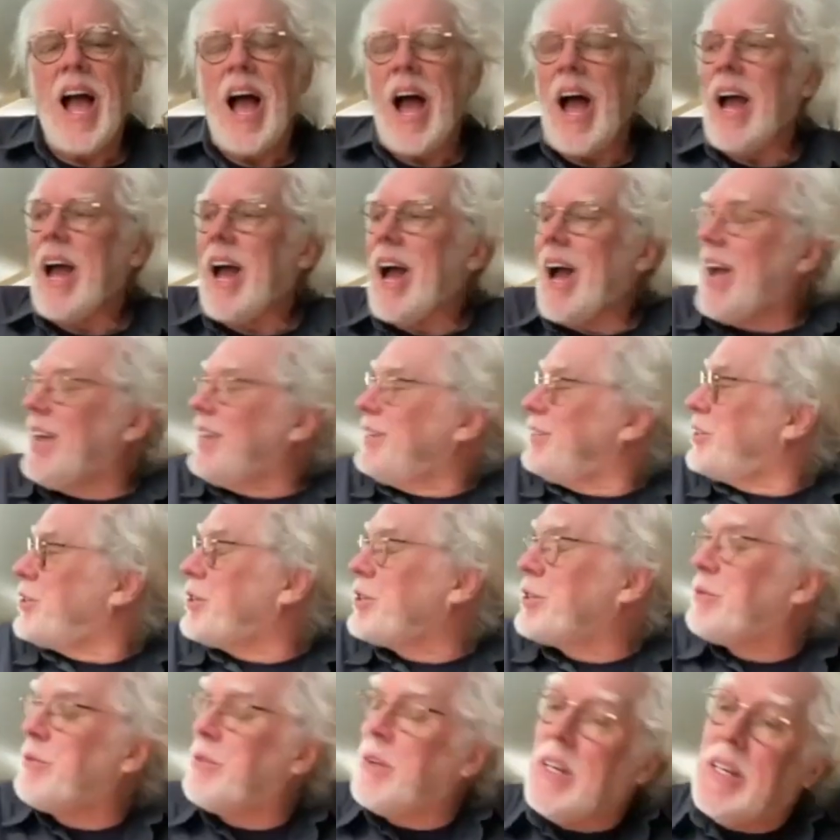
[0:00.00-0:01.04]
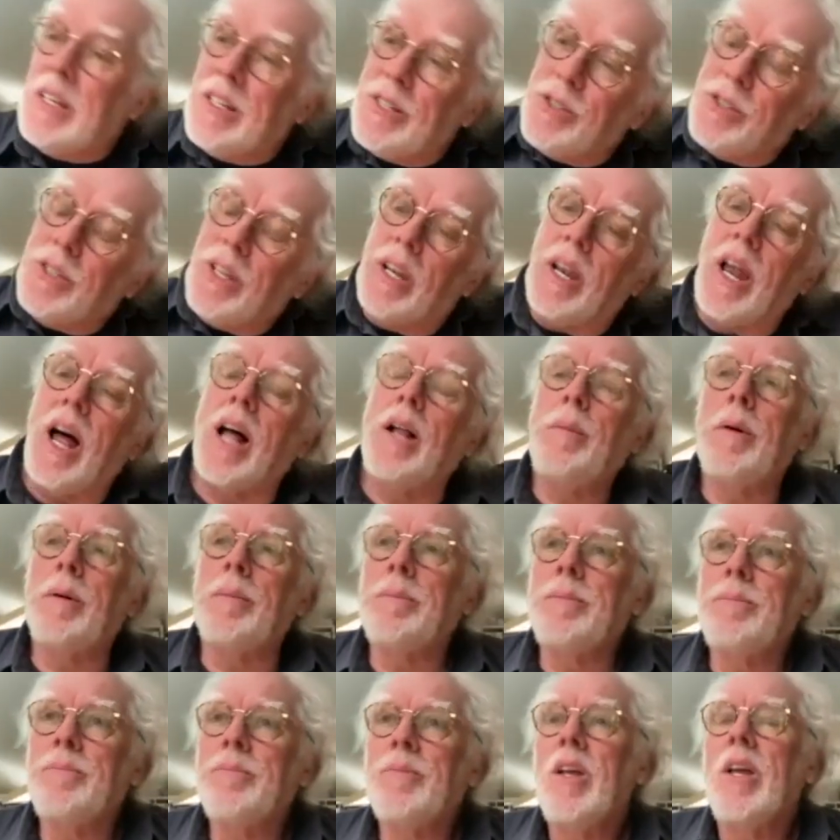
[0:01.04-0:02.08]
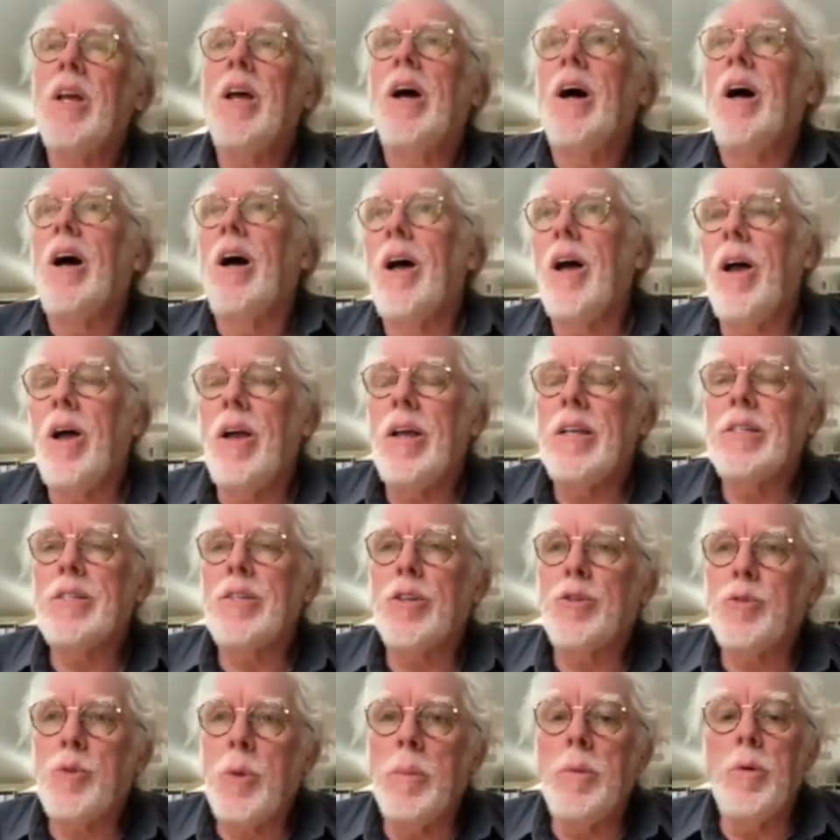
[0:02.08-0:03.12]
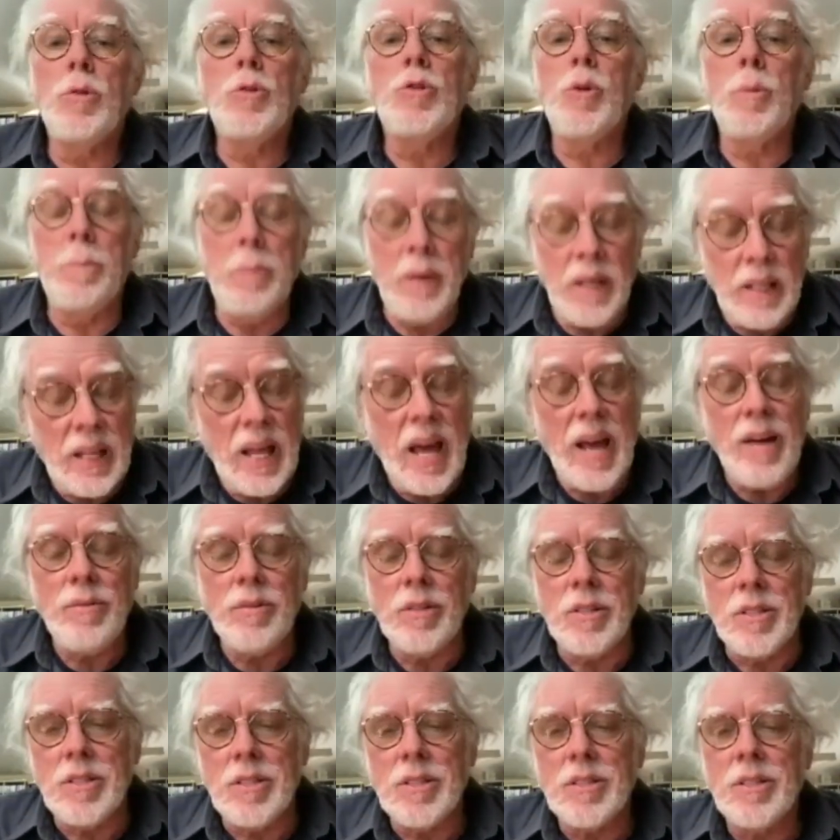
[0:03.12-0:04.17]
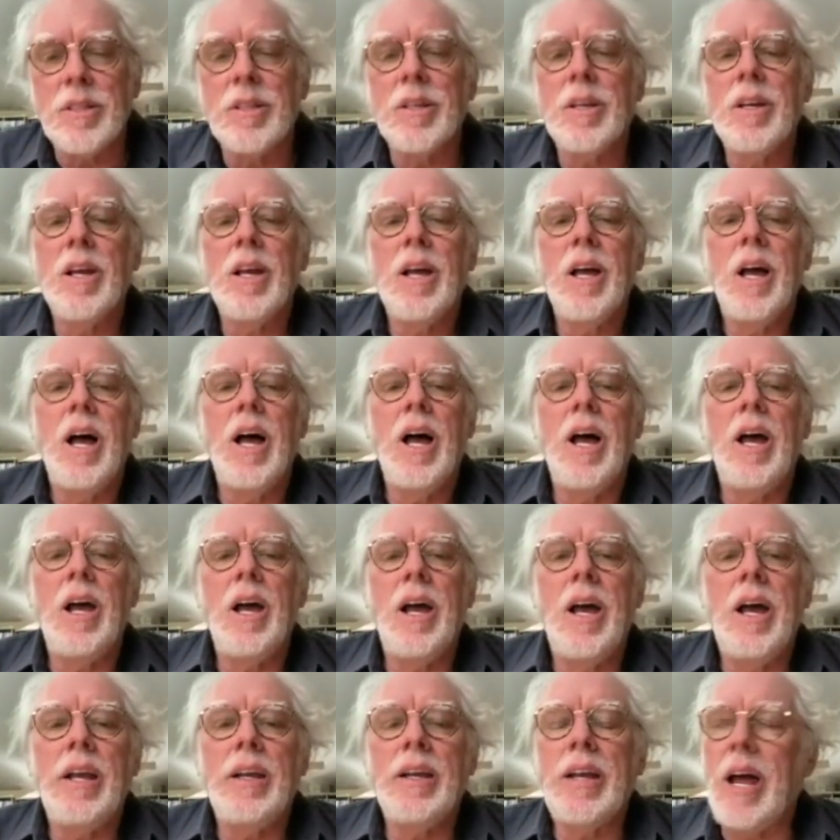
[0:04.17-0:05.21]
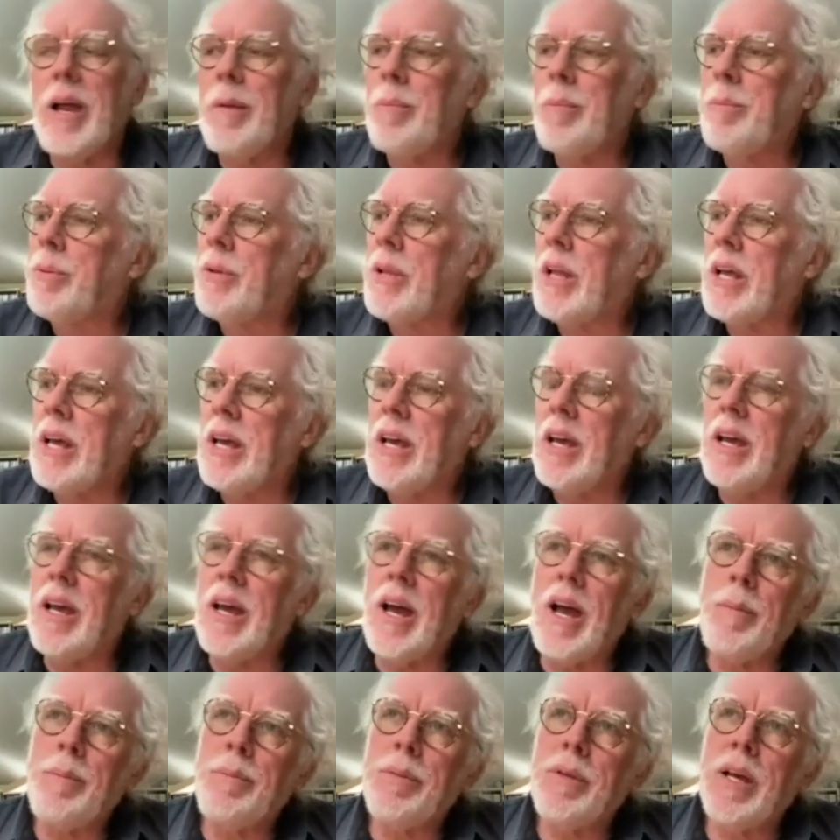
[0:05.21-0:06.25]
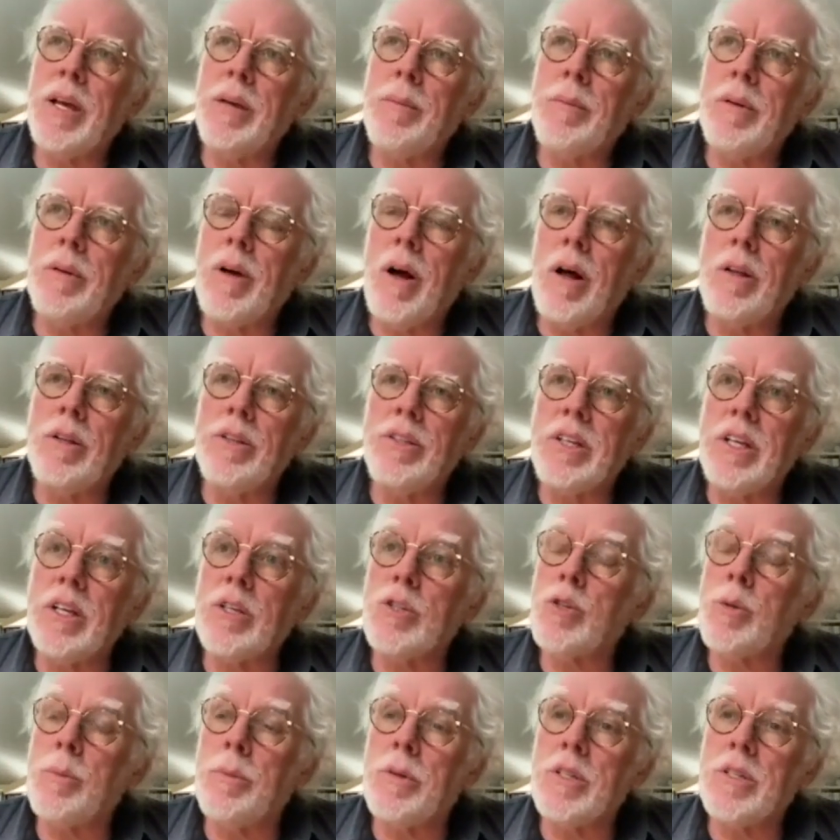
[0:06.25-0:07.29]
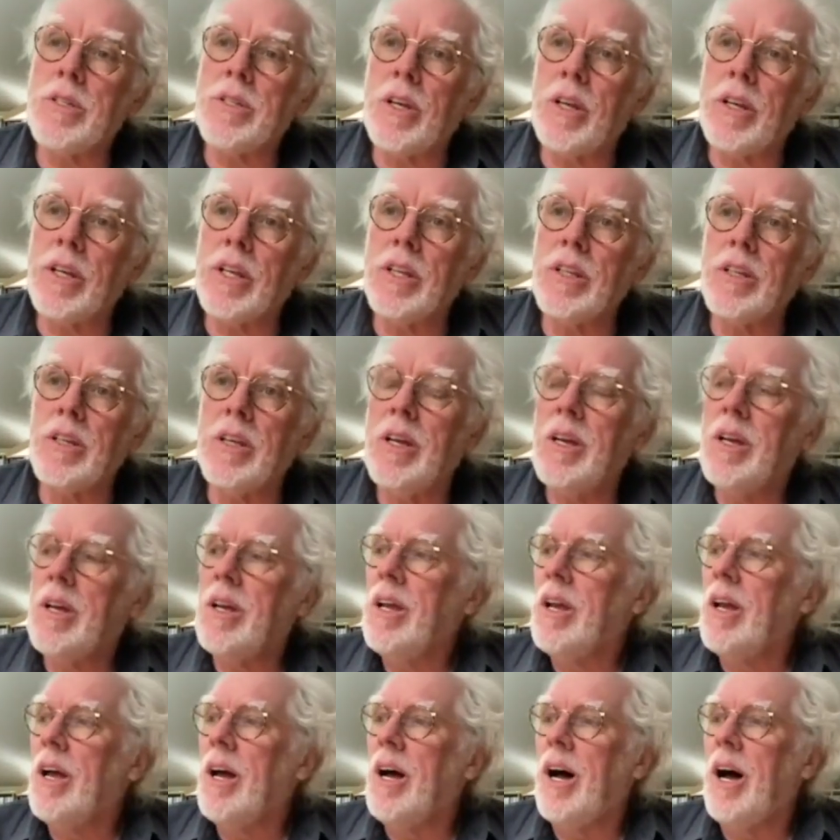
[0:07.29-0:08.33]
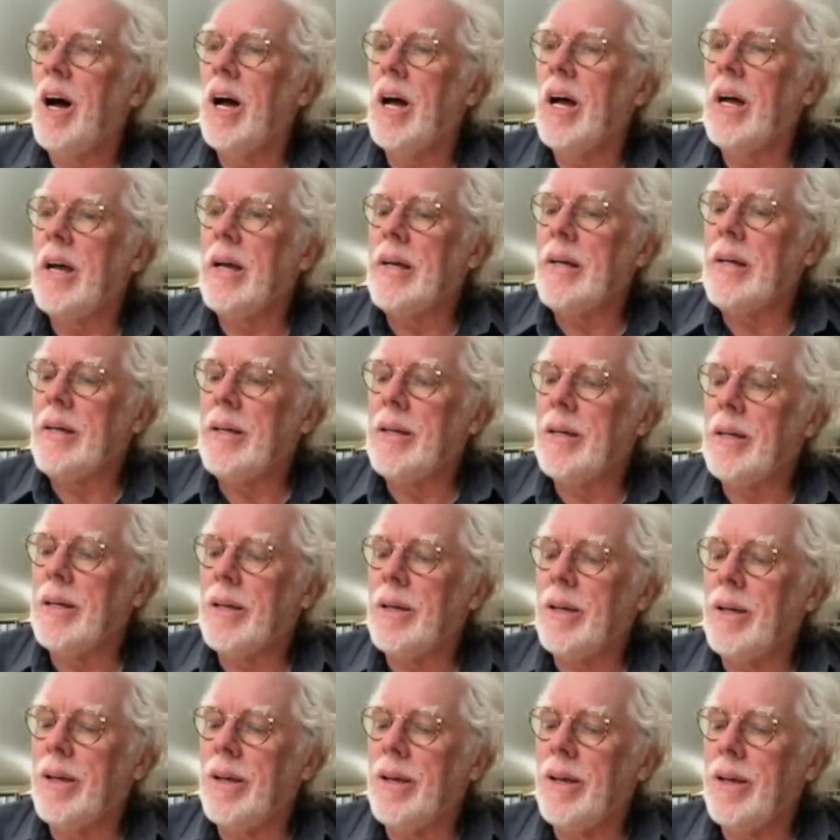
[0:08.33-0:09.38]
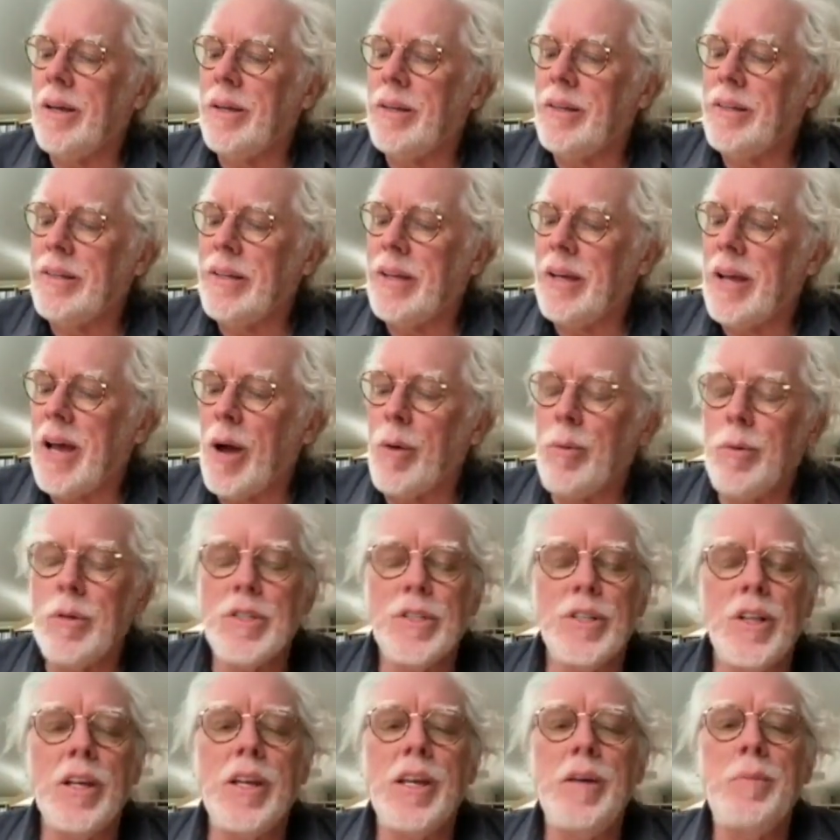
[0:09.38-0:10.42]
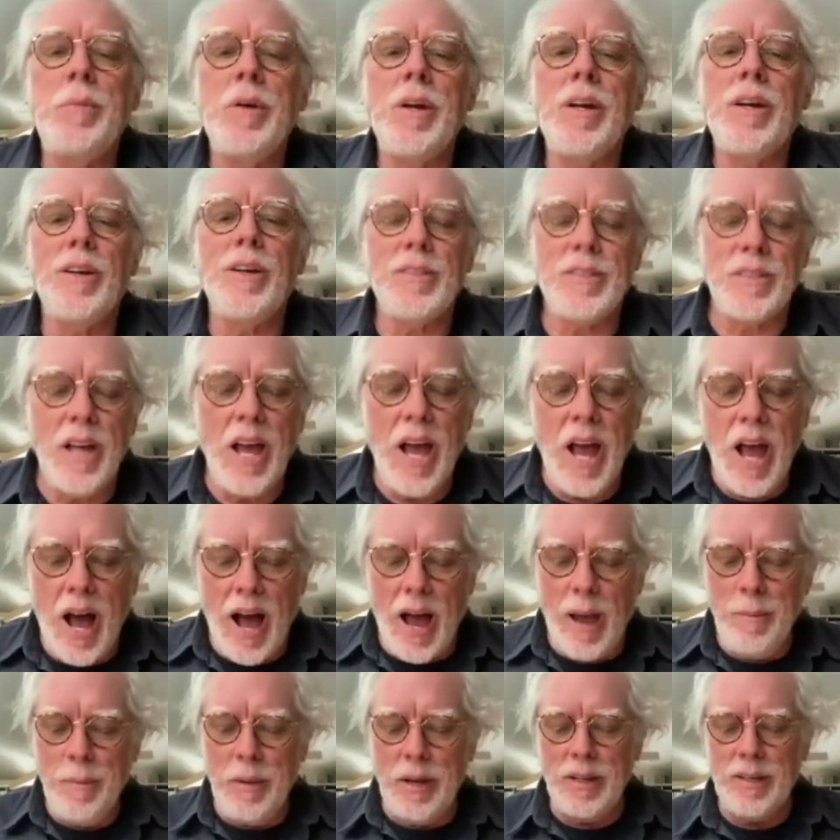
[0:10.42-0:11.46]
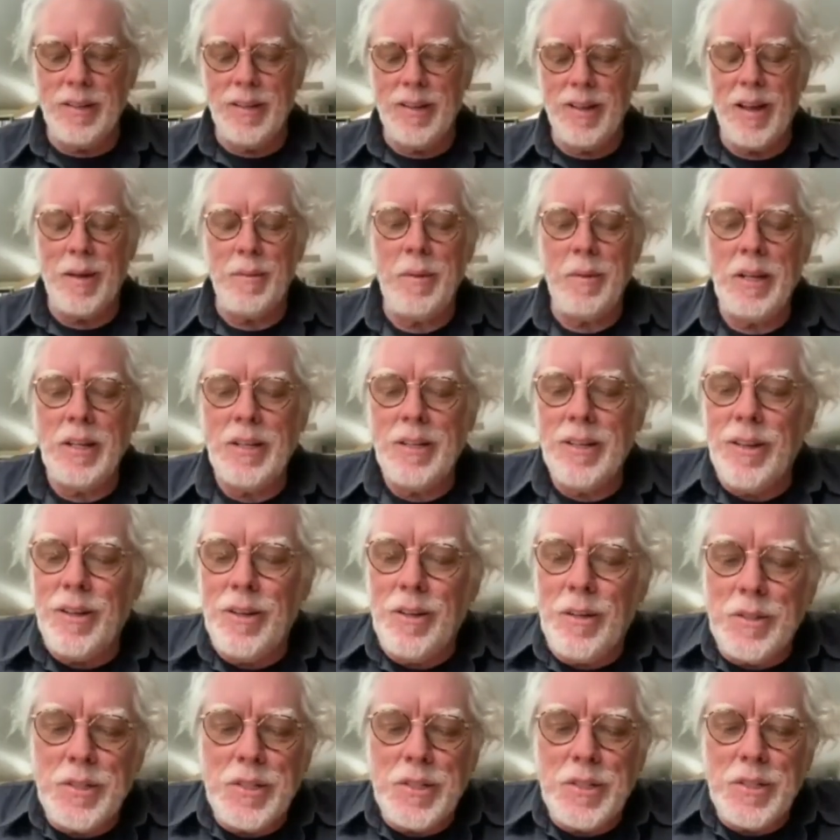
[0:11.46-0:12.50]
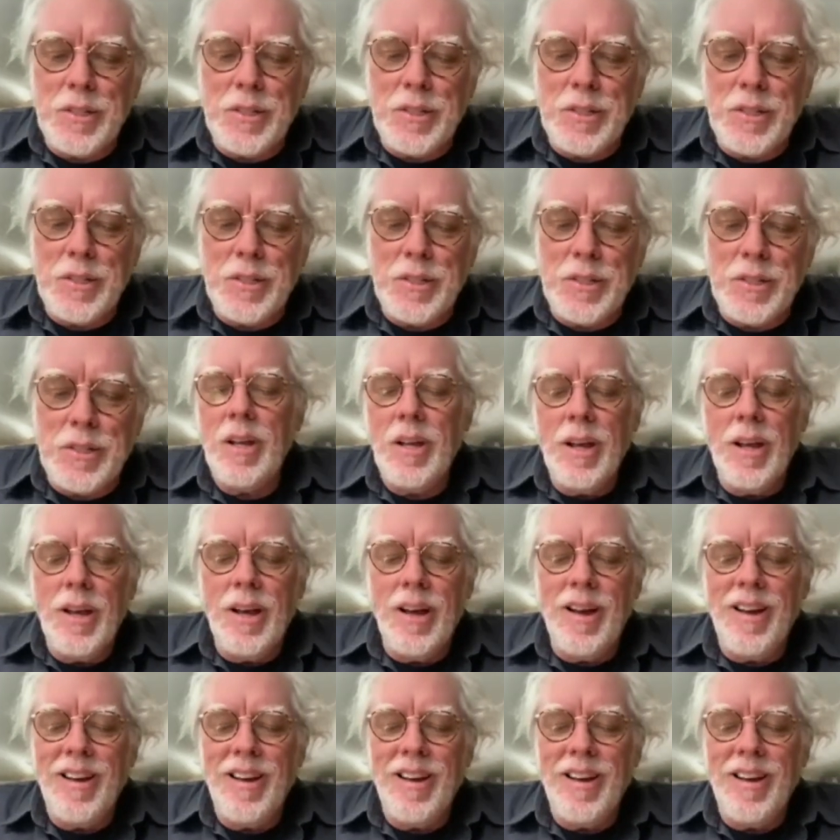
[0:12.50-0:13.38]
I, I just finished an album. Uh, it's a tribute to Bill Evans, uh, nice. and I play I play all the instruments on it. Uh, and I was lucky because I made I made a session